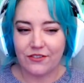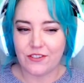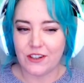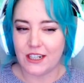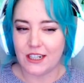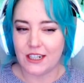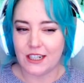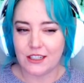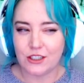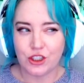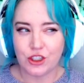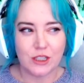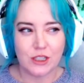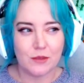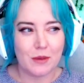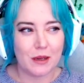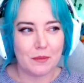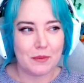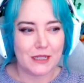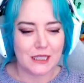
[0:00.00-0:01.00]
fitness. She
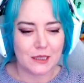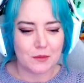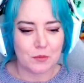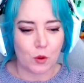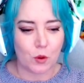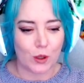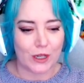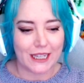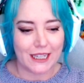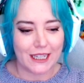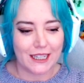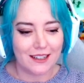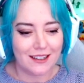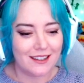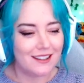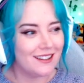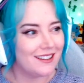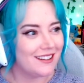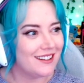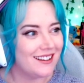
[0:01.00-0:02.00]
might be sporty.
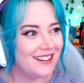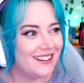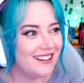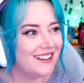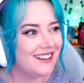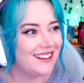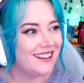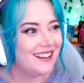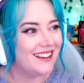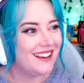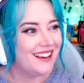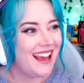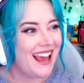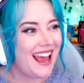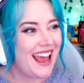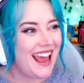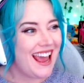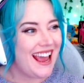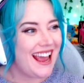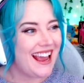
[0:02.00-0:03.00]

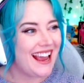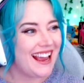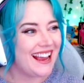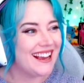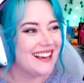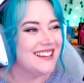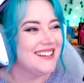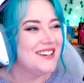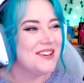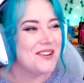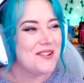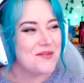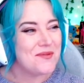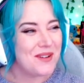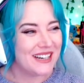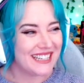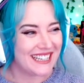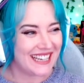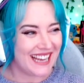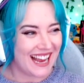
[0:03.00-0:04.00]
Hey,
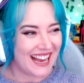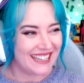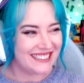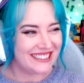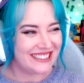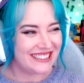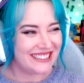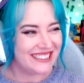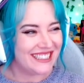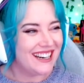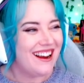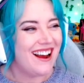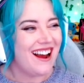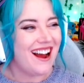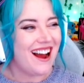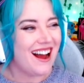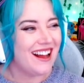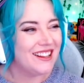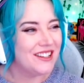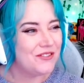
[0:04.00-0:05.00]
what a catch.
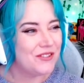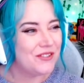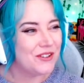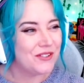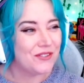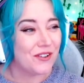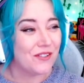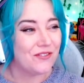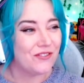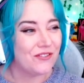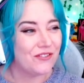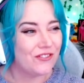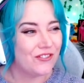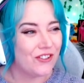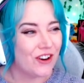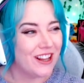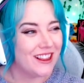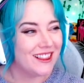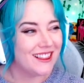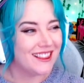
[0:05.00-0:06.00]
Olive went from
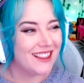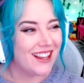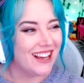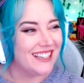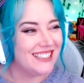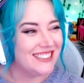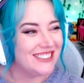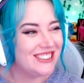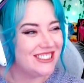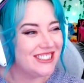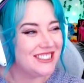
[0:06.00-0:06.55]
front lunge